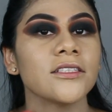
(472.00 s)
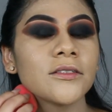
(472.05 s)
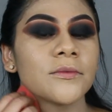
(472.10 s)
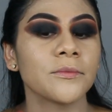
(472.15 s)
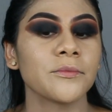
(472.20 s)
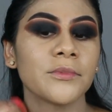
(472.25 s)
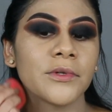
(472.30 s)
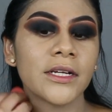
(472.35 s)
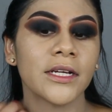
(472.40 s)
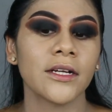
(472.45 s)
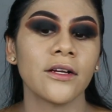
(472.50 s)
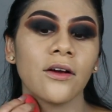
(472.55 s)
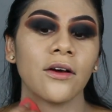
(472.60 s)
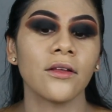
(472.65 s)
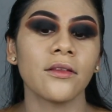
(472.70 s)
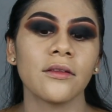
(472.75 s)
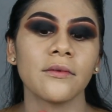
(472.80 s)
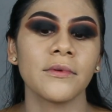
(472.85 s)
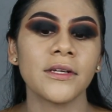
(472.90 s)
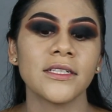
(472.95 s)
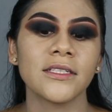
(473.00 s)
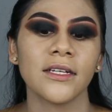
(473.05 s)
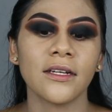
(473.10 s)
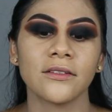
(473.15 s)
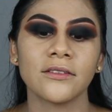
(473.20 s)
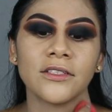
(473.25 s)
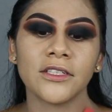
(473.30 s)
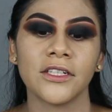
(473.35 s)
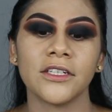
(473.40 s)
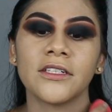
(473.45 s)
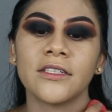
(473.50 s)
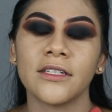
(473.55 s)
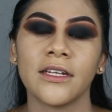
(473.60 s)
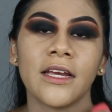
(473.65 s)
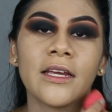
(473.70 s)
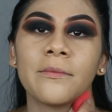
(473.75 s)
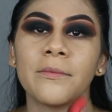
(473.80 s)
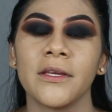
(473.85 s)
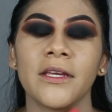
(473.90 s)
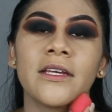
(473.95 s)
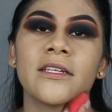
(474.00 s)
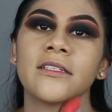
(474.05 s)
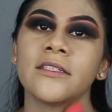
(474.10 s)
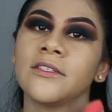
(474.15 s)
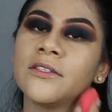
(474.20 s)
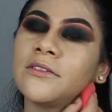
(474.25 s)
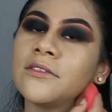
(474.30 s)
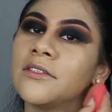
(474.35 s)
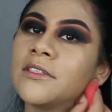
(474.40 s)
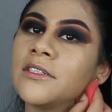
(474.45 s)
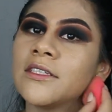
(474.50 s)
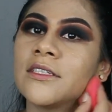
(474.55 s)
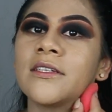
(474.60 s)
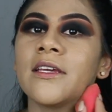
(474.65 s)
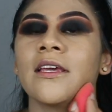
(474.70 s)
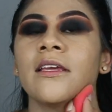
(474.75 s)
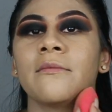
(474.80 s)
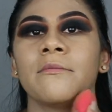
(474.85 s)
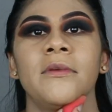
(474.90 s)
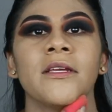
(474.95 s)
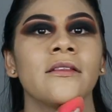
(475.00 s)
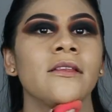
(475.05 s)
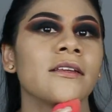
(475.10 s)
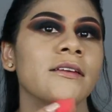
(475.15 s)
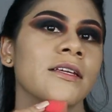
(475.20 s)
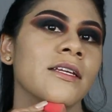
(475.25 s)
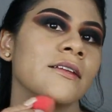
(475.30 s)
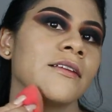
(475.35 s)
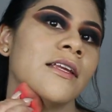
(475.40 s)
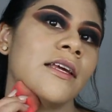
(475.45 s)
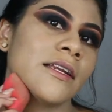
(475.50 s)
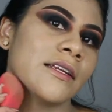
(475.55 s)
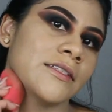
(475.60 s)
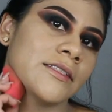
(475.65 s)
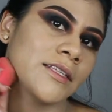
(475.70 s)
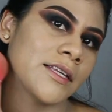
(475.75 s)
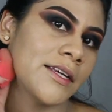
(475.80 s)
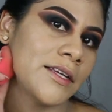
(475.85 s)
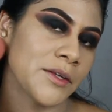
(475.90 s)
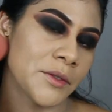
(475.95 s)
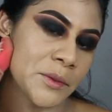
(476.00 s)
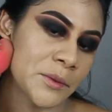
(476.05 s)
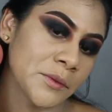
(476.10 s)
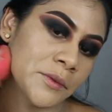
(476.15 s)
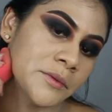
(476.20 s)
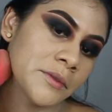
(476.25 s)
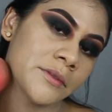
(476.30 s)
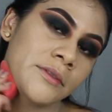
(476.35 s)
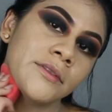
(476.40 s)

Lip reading: to bring all the way down to your neck, because you just can't be looking dead as hell